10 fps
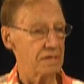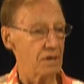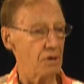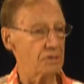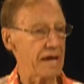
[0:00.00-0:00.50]

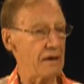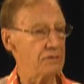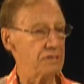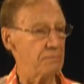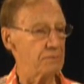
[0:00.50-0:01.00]
Coal
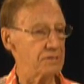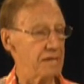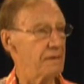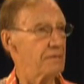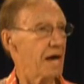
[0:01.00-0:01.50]
Township was the
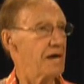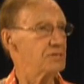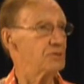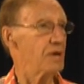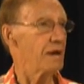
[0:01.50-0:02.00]
name of the high
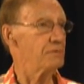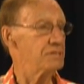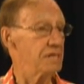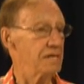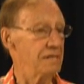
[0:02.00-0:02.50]
school I was
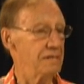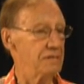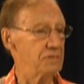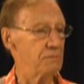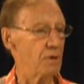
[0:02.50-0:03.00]
in, in
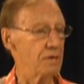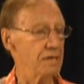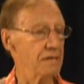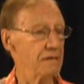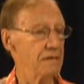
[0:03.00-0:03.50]
Shamokin.